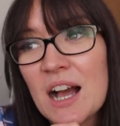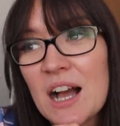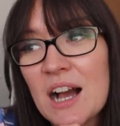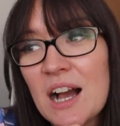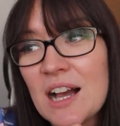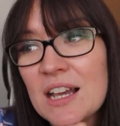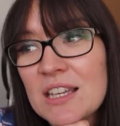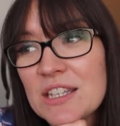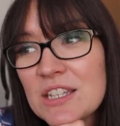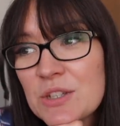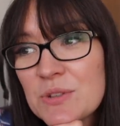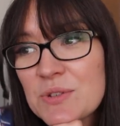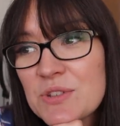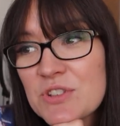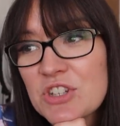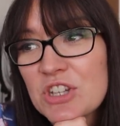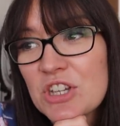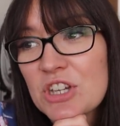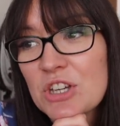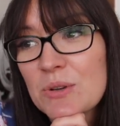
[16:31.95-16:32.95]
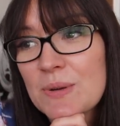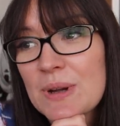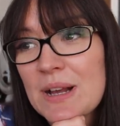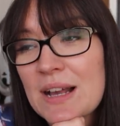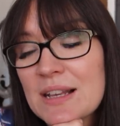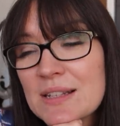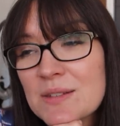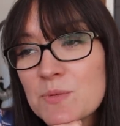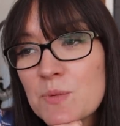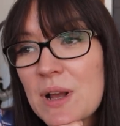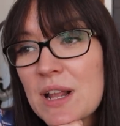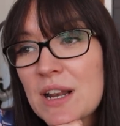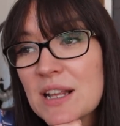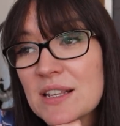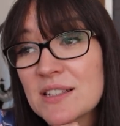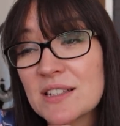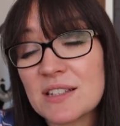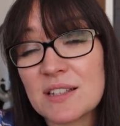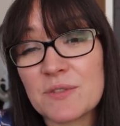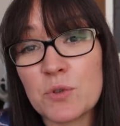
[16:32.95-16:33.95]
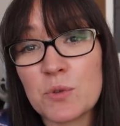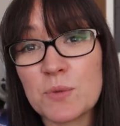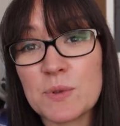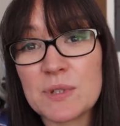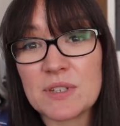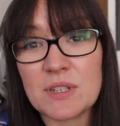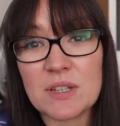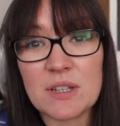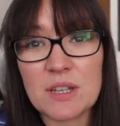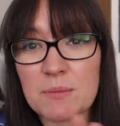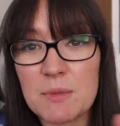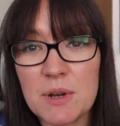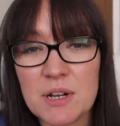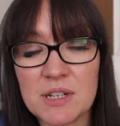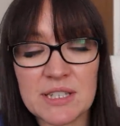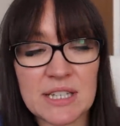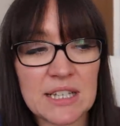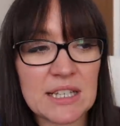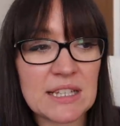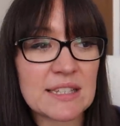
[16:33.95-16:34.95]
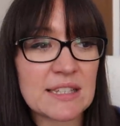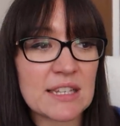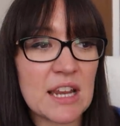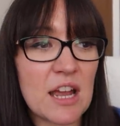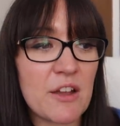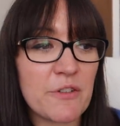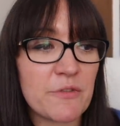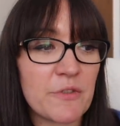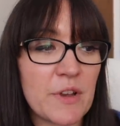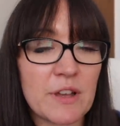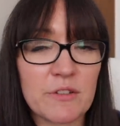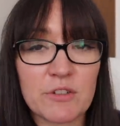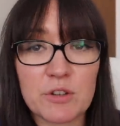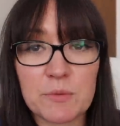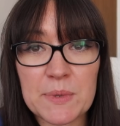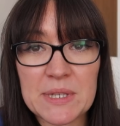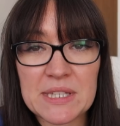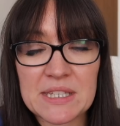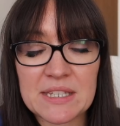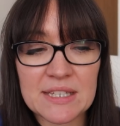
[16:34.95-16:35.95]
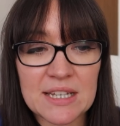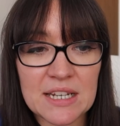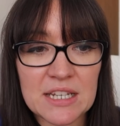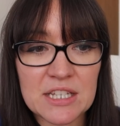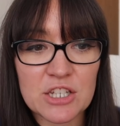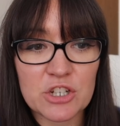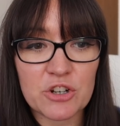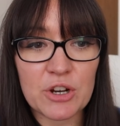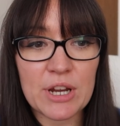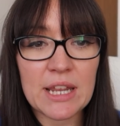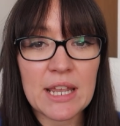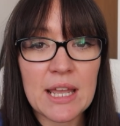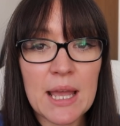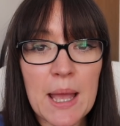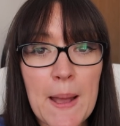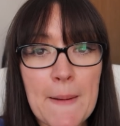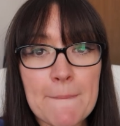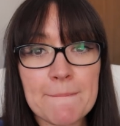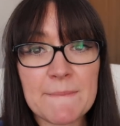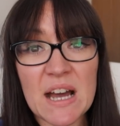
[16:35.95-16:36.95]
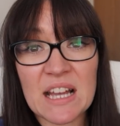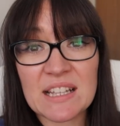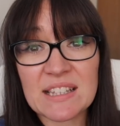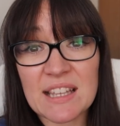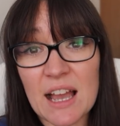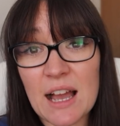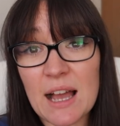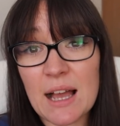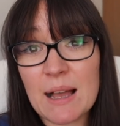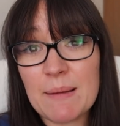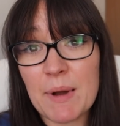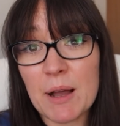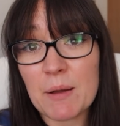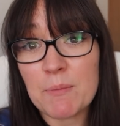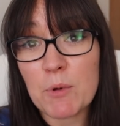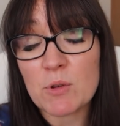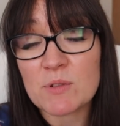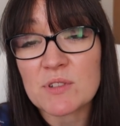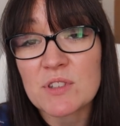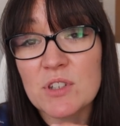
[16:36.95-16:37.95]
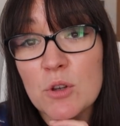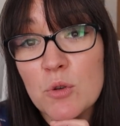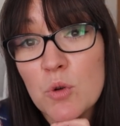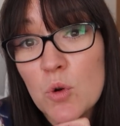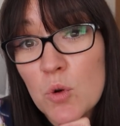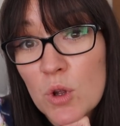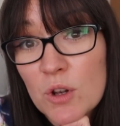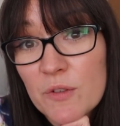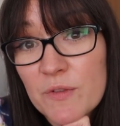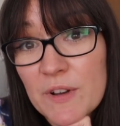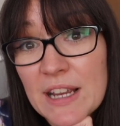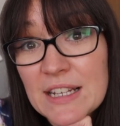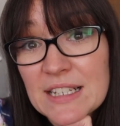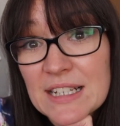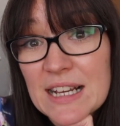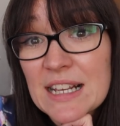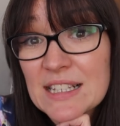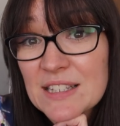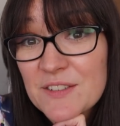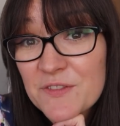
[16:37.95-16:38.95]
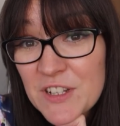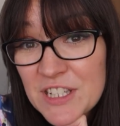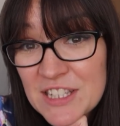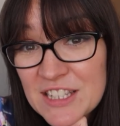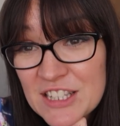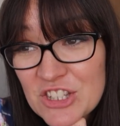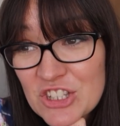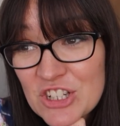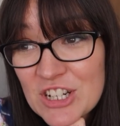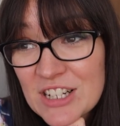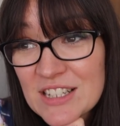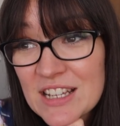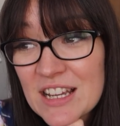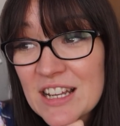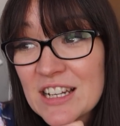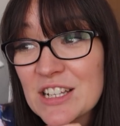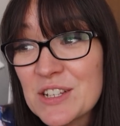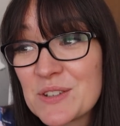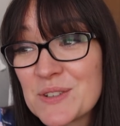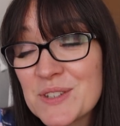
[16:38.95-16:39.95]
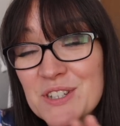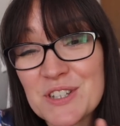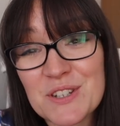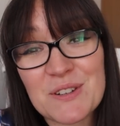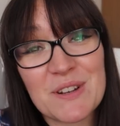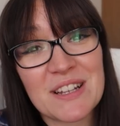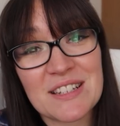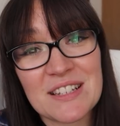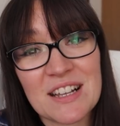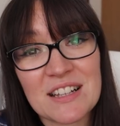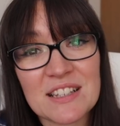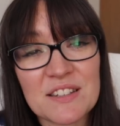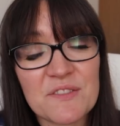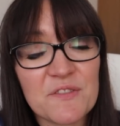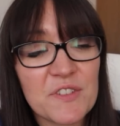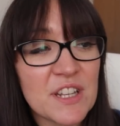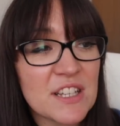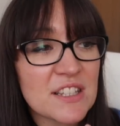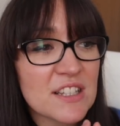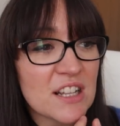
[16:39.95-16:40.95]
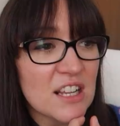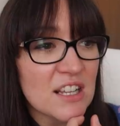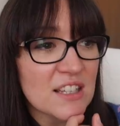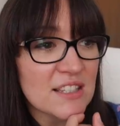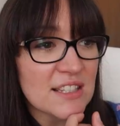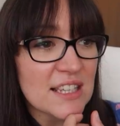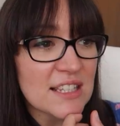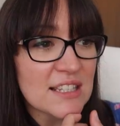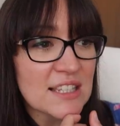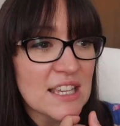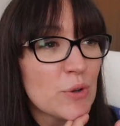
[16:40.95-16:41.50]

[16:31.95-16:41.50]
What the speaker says: I used to, as well as, because I've always done like marketing and stuff, I have a business industry, but I'm also qualified as a fitness instructor, and I used to do like dance and fitness classes.